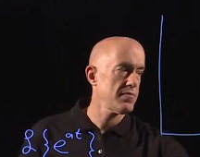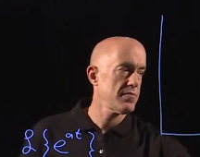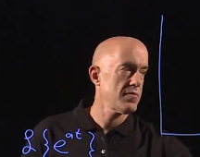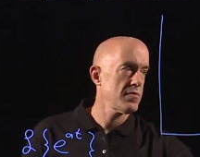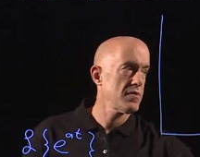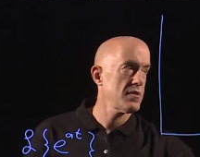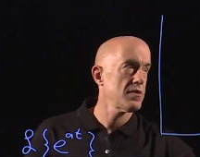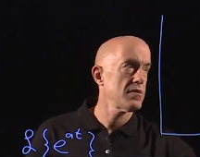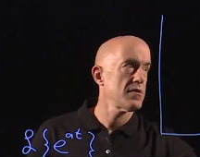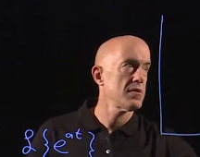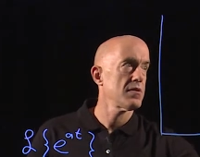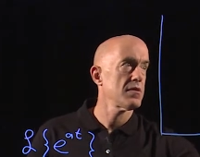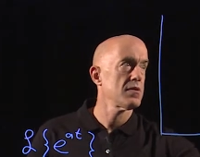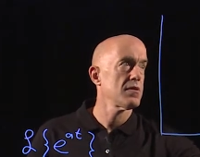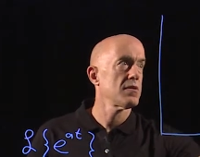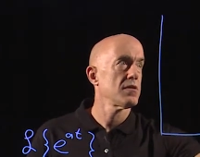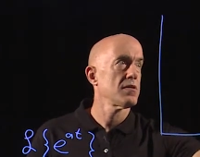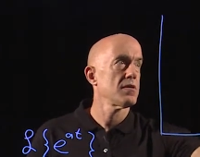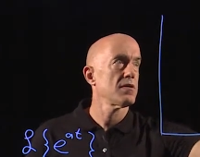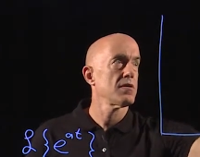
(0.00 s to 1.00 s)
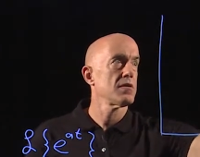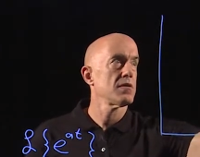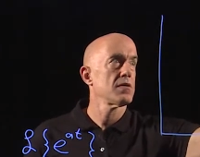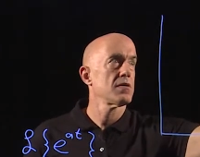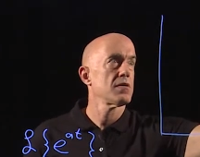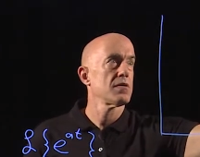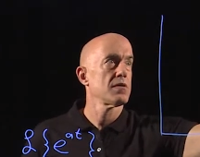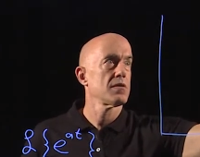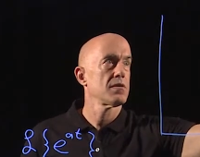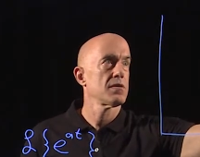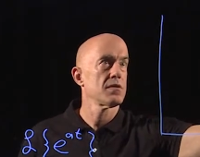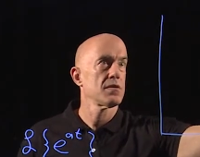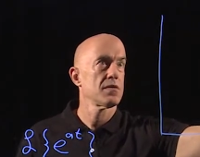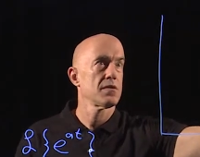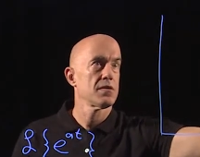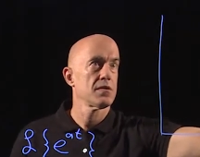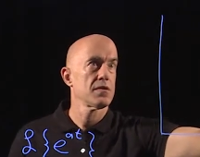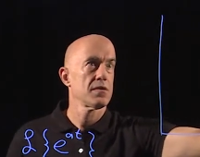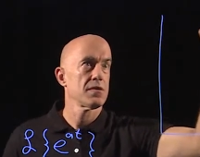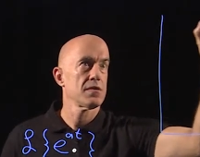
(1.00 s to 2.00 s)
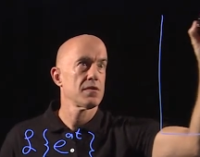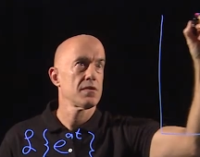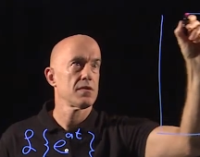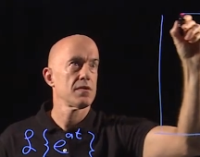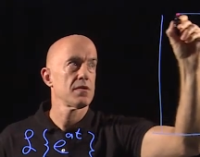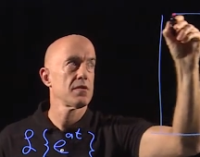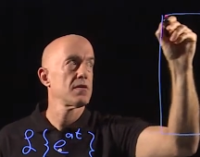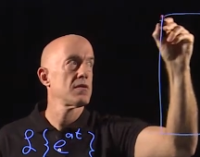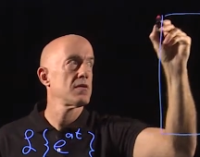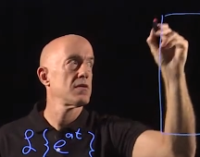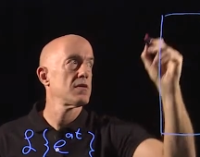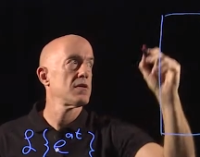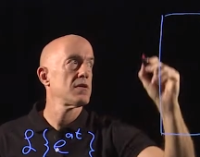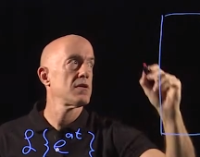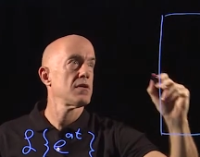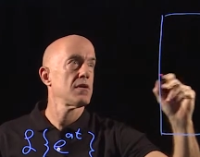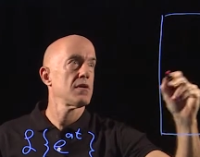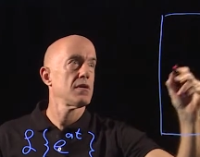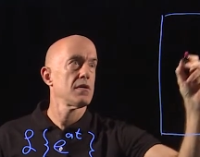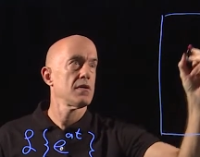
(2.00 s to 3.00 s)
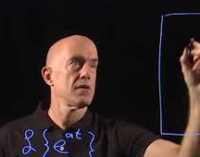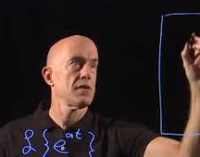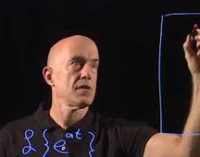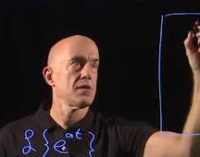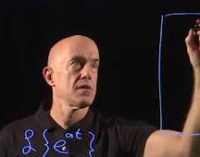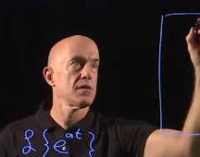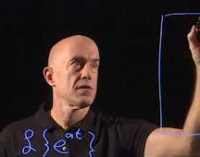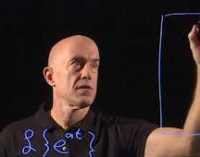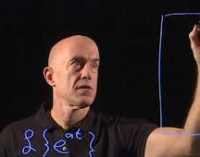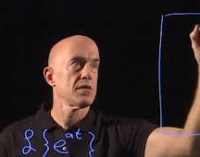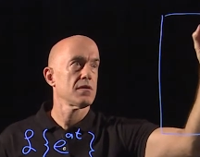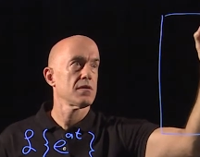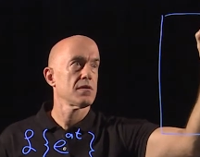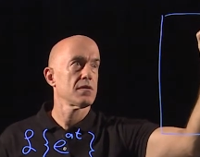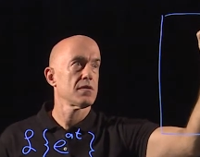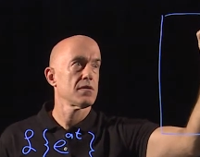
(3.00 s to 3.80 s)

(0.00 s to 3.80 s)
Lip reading: Nobody speaks.